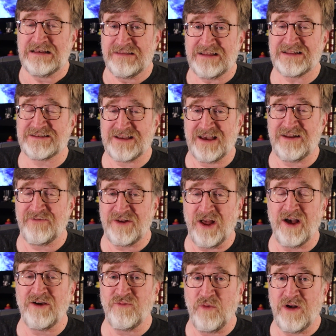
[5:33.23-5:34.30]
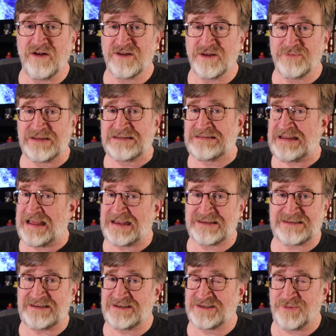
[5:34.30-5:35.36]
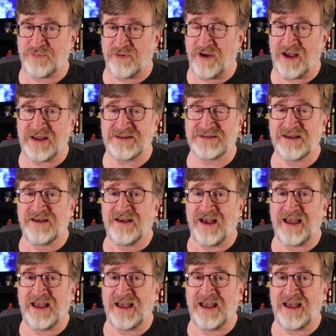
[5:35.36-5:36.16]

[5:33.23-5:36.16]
that's kind of an unwelcome and nasty surprise.